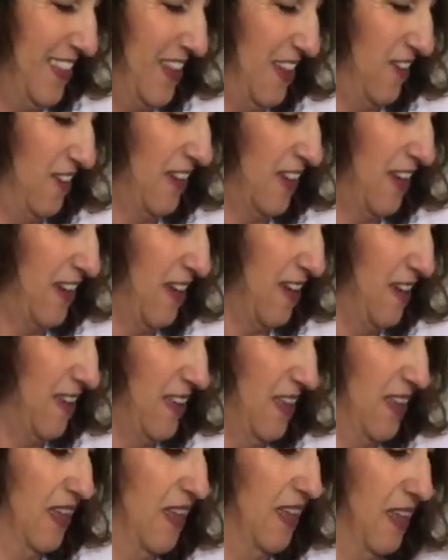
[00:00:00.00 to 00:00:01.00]
Okay.
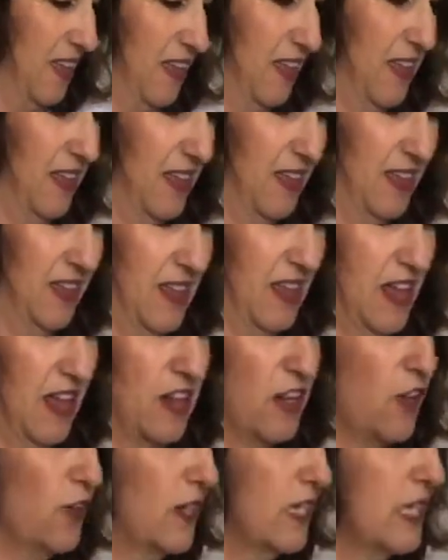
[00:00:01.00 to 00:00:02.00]

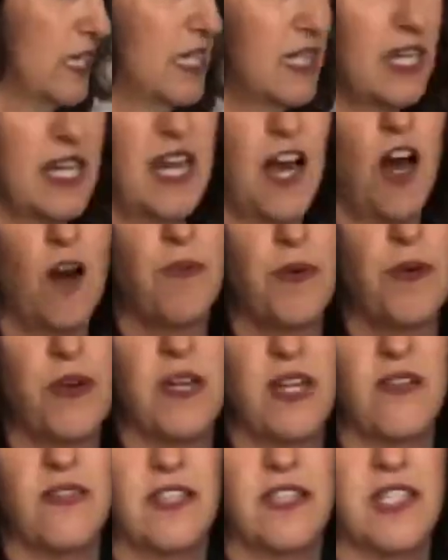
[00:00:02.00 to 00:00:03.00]
And you could see how
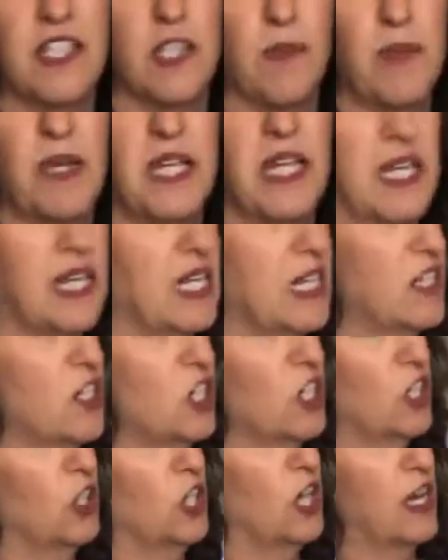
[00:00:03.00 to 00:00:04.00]
pretty this is beginning
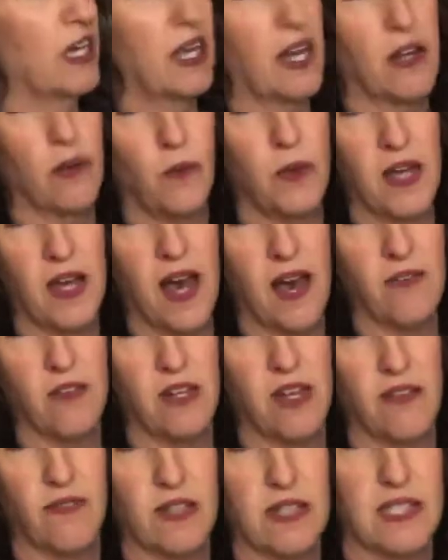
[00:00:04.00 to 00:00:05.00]
to look. And we
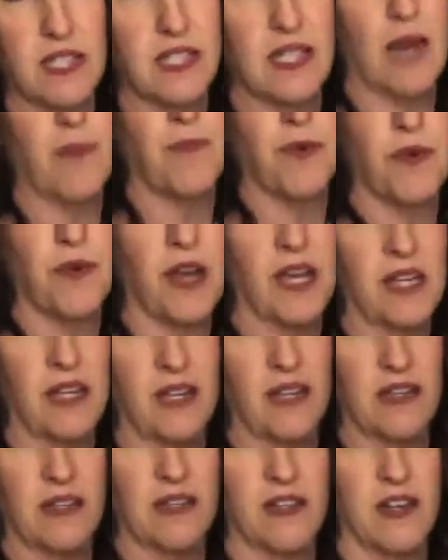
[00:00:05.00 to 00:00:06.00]
haven't even
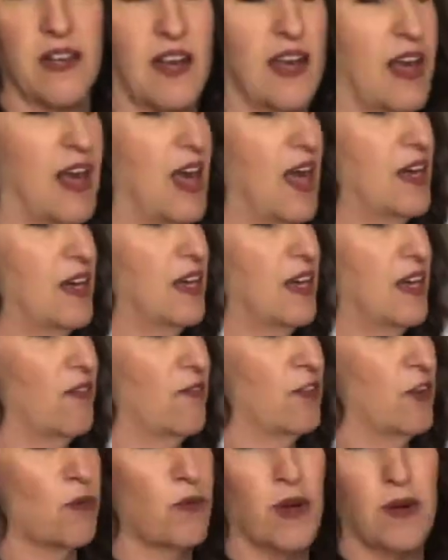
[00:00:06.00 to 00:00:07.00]
separated any
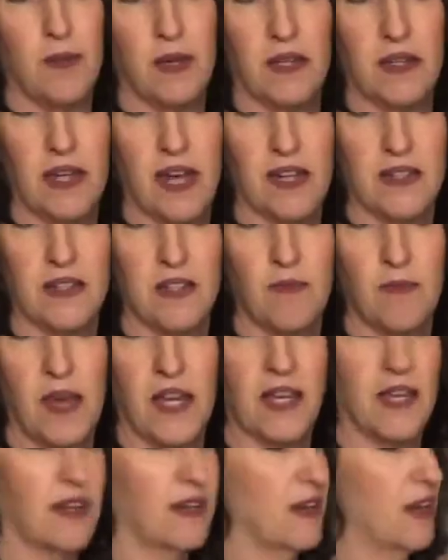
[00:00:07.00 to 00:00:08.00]
of the ribbon yet to
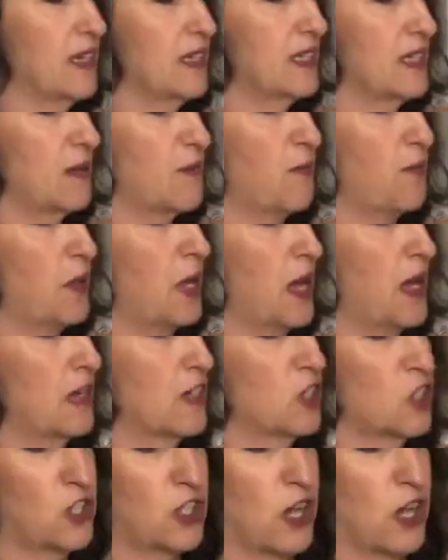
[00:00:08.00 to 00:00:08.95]
make it nice and plush.